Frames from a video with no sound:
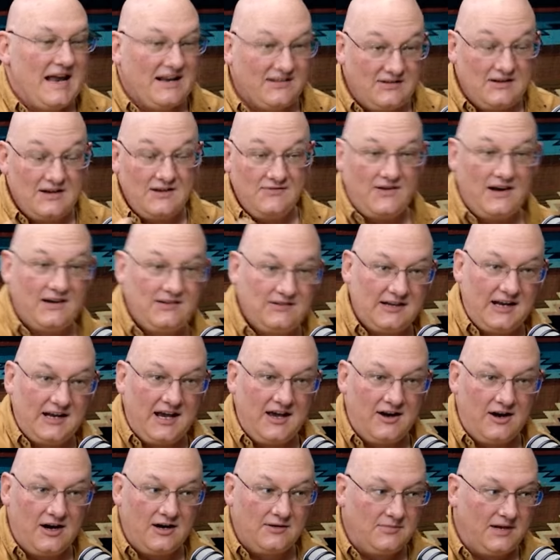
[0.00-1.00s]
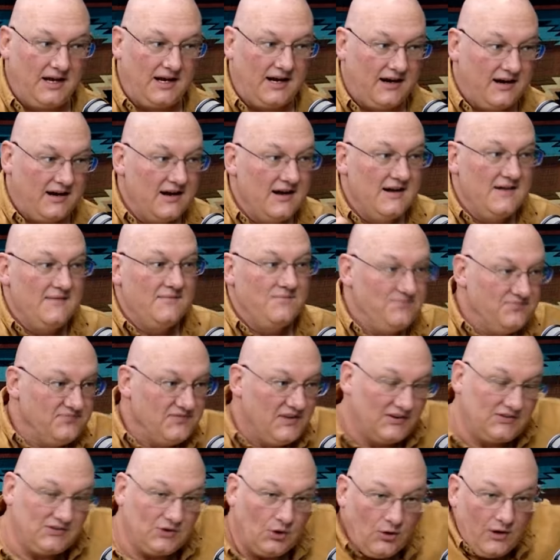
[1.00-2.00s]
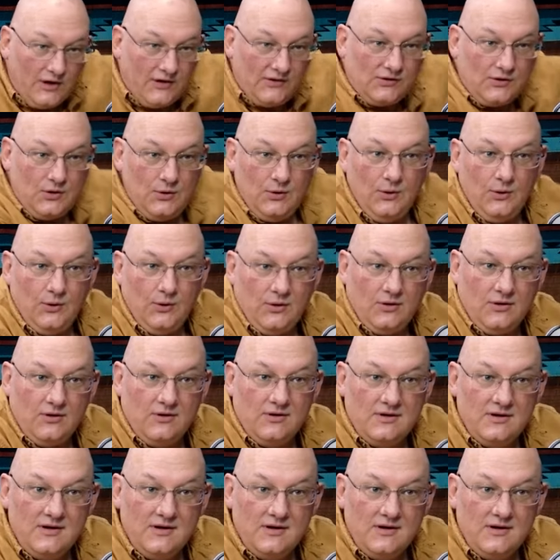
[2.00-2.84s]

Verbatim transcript: an investigator, I'm like, the story is cool,